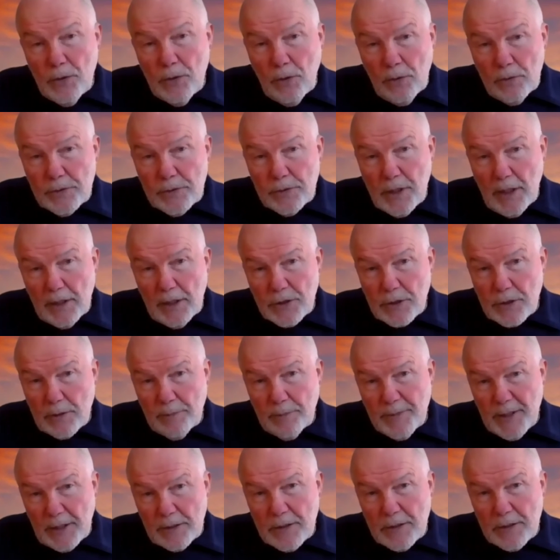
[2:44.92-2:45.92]
Old
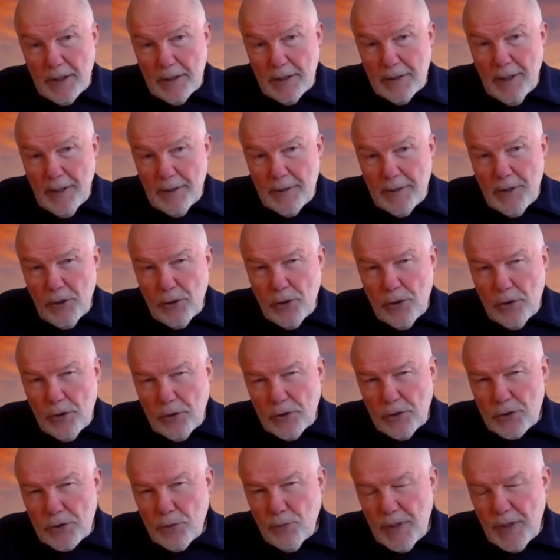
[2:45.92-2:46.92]
Testament.
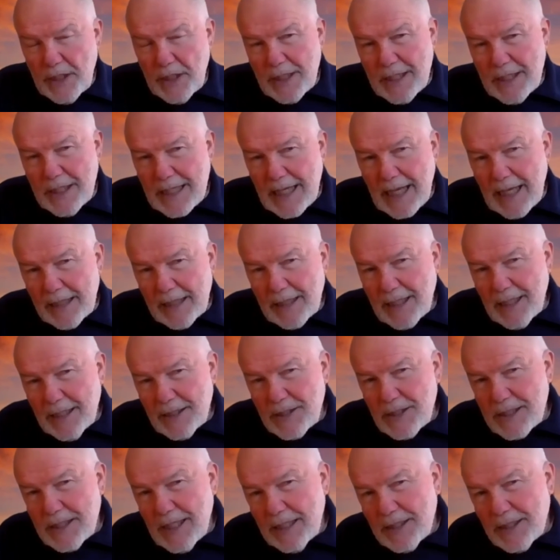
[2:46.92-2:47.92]
So we didn't get
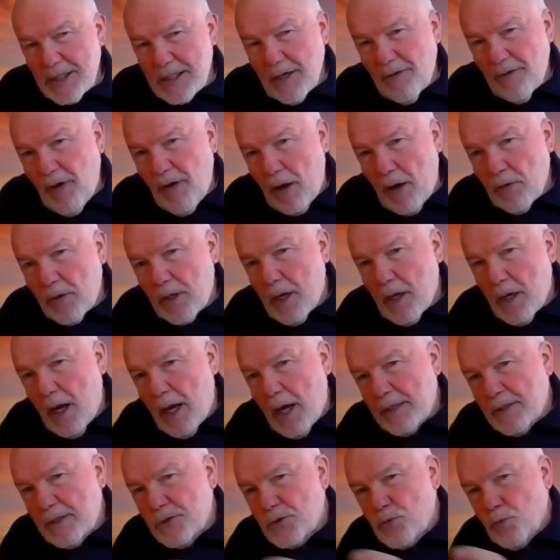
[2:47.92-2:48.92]
this sense of how
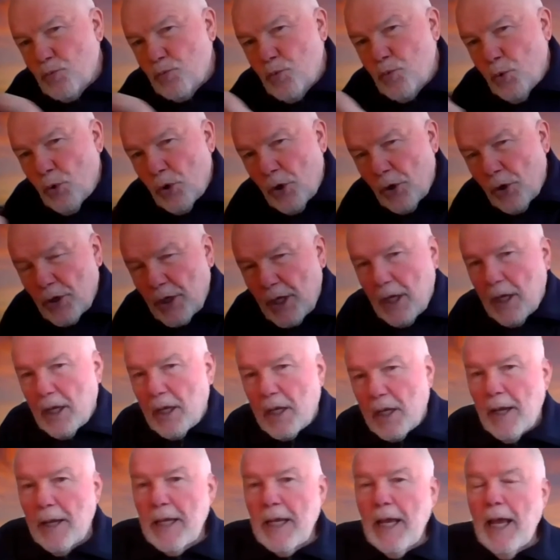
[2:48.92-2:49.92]
God is
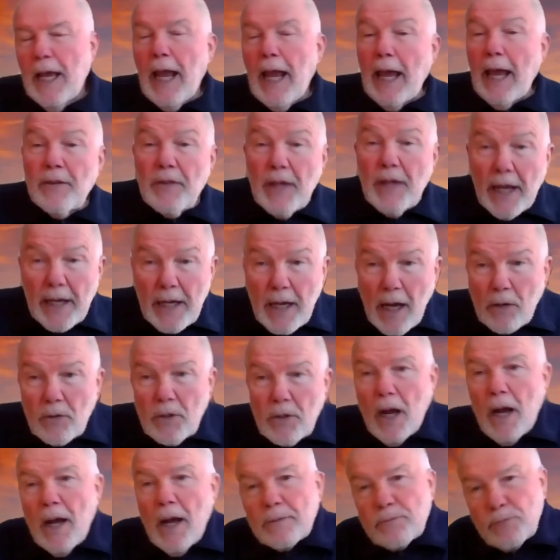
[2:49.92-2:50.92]
working and then how
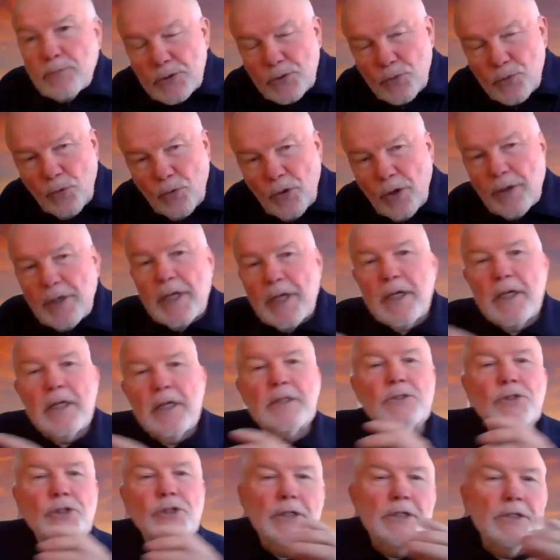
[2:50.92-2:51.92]
God was working
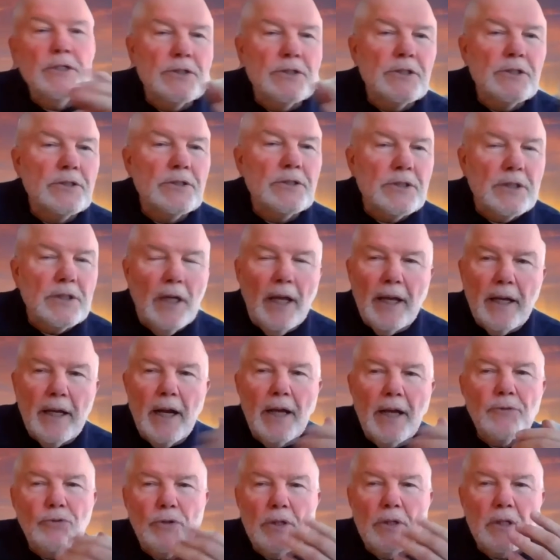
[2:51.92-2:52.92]
in Jesus. And
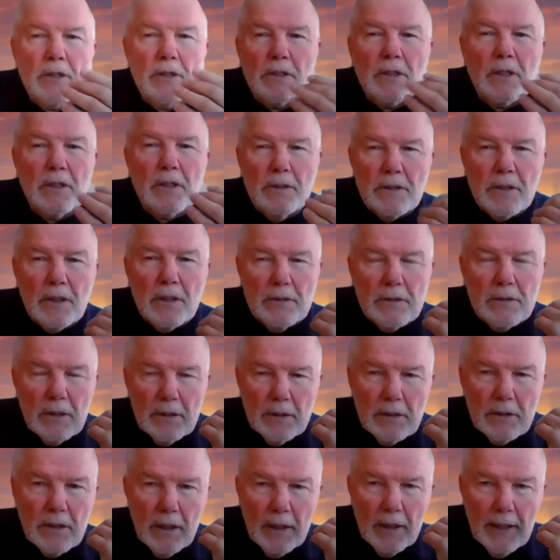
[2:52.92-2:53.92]
I think,
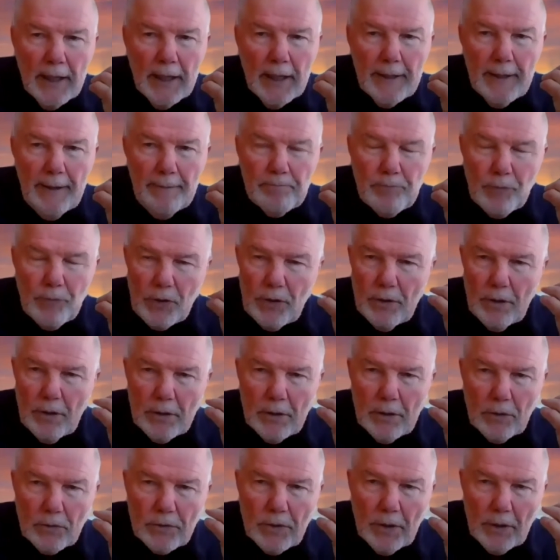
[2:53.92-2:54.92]

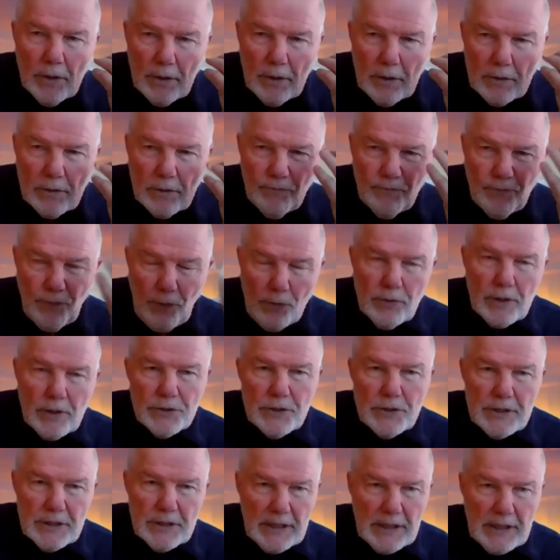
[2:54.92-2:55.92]
the
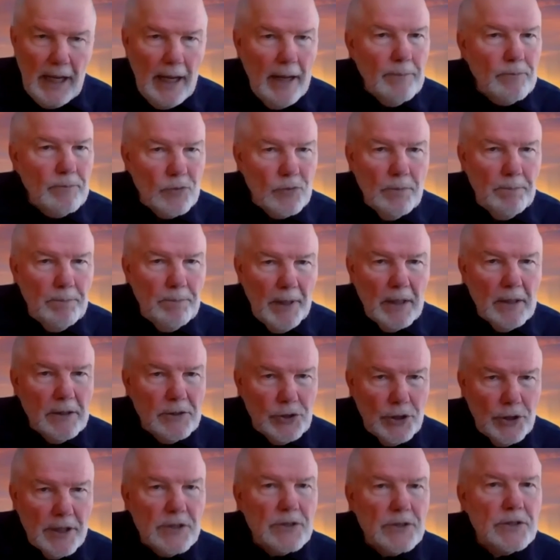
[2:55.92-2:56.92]
focus came to be
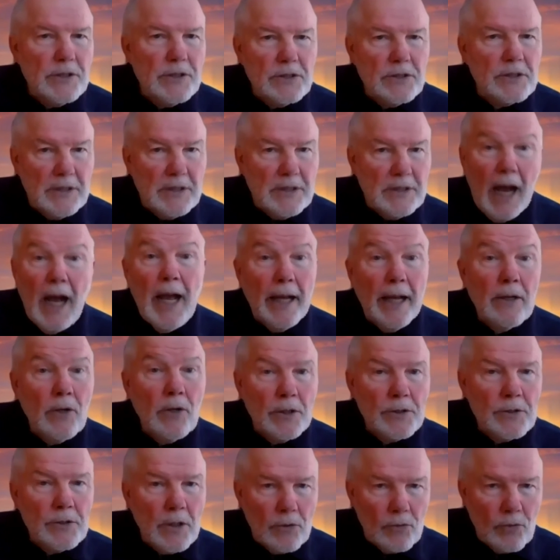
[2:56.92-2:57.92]
Jesus dying
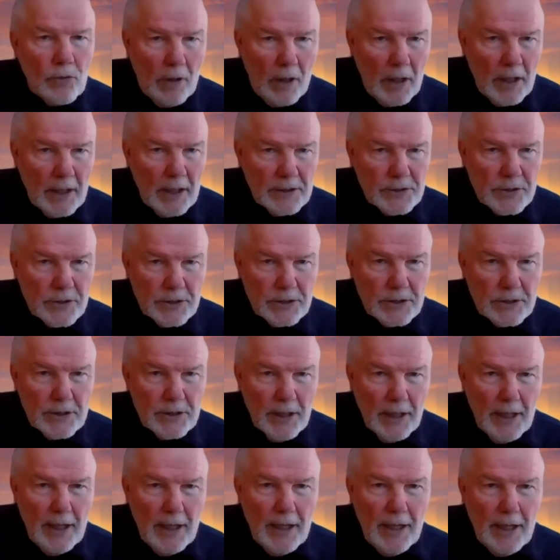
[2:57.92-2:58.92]
on the cross,
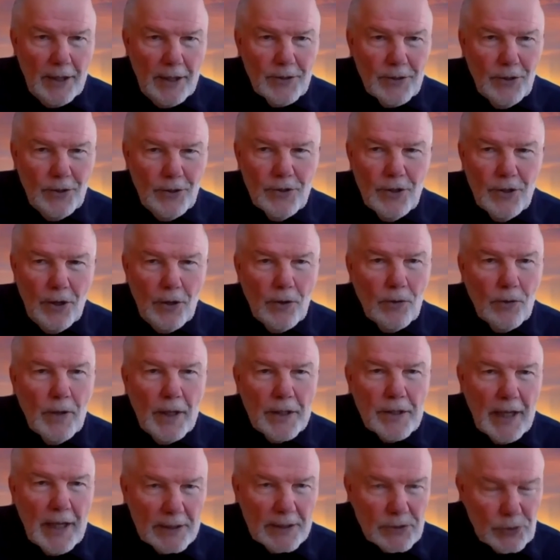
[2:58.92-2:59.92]

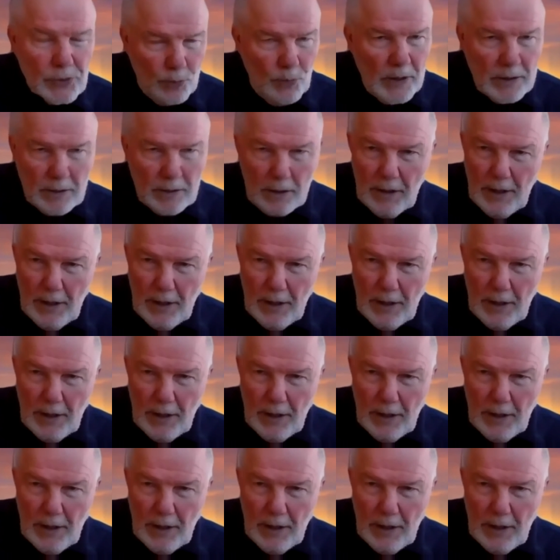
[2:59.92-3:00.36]
and that's what